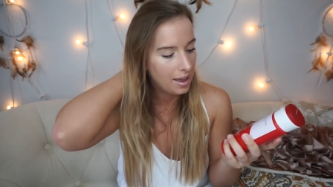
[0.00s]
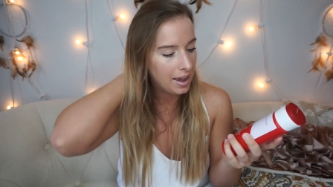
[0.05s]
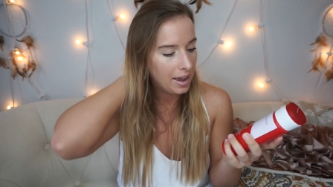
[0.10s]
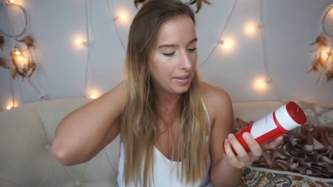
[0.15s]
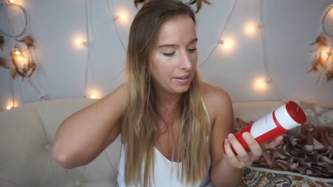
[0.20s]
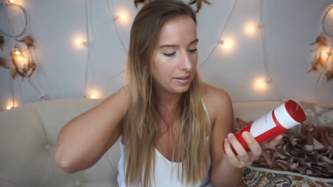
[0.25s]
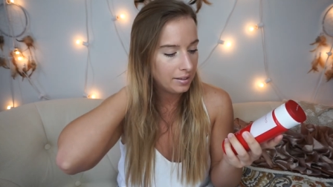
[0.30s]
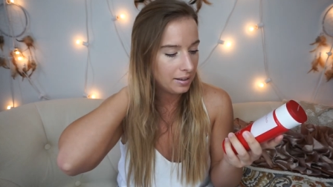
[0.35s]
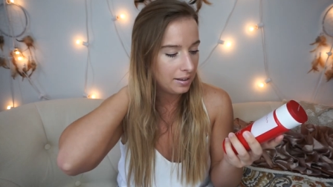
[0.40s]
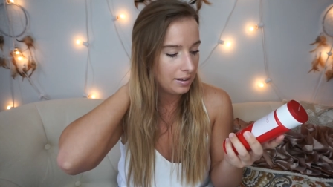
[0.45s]

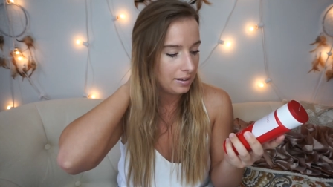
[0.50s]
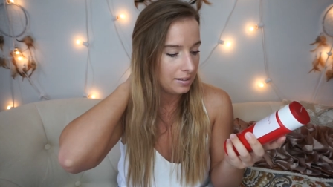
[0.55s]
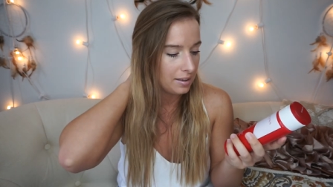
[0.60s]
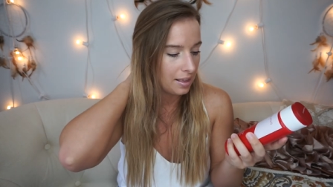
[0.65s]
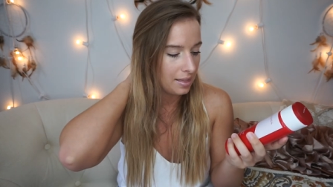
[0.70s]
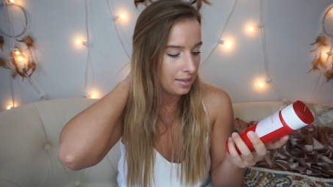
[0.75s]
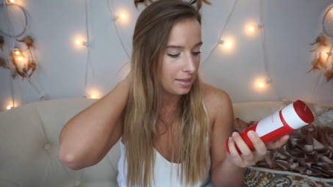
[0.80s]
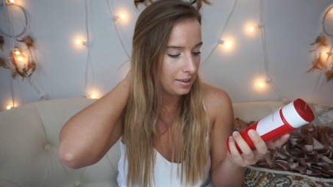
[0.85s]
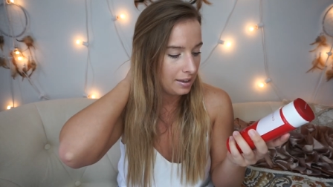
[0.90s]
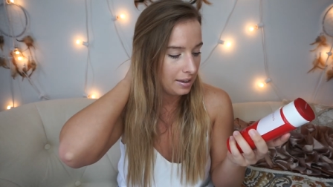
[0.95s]
And this is
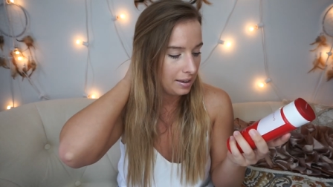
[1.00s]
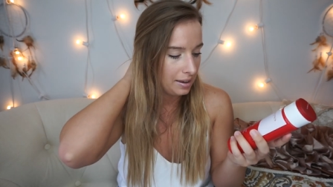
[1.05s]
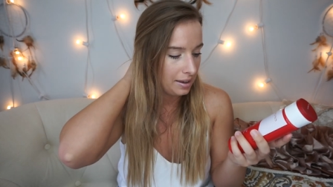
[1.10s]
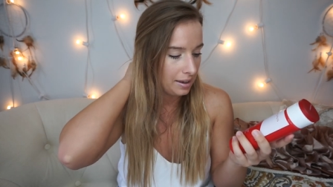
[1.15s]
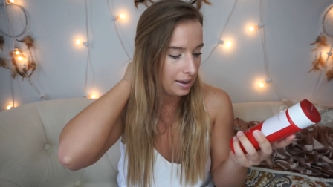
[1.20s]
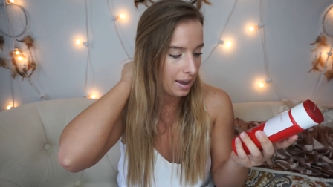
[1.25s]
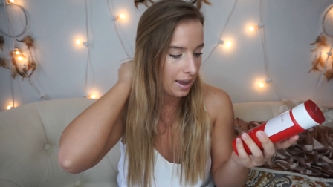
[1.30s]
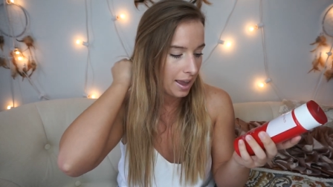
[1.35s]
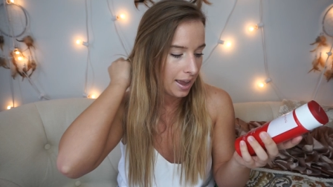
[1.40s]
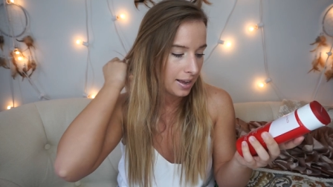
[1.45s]

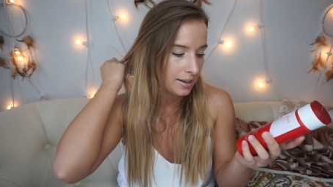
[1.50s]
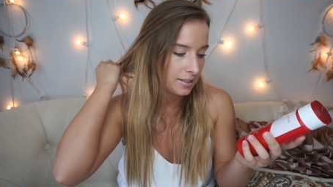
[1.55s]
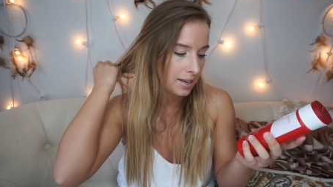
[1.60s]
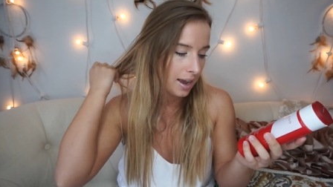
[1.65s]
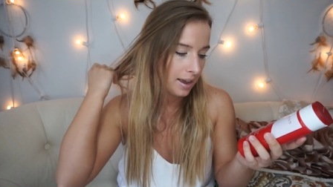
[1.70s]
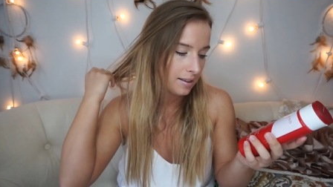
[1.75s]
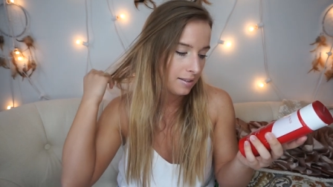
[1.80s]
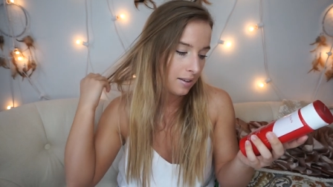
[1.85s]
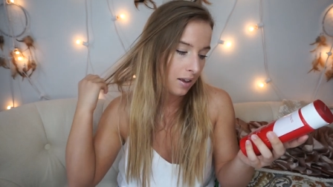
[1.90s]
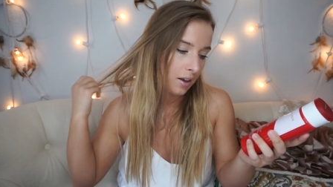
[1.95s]
the
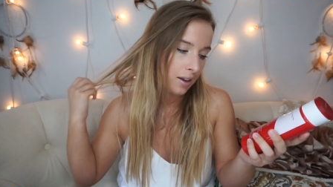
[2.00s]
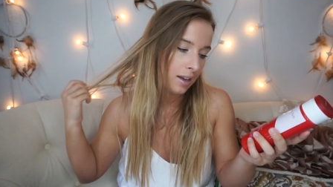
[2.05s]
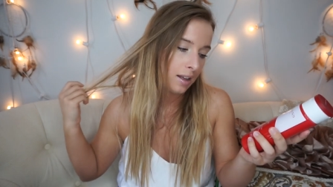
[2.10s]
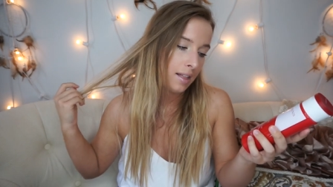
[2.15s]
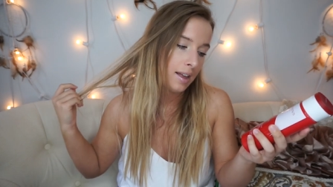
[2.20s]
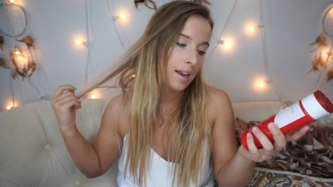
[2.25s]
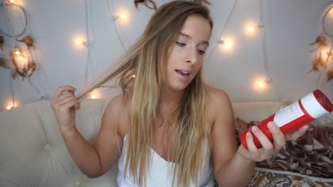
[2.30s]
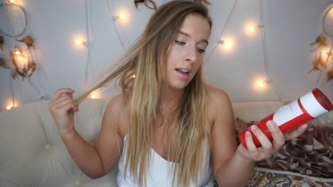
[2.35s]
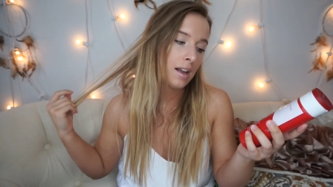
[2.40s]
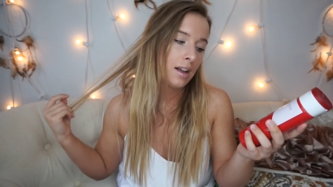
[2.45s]

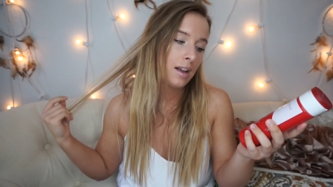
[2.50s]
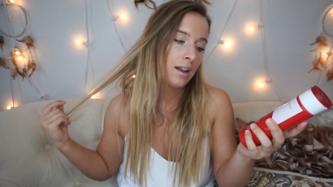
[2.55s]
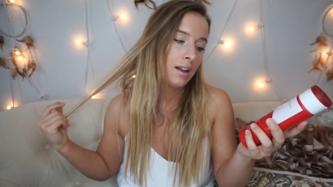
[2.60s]
anti-cellulite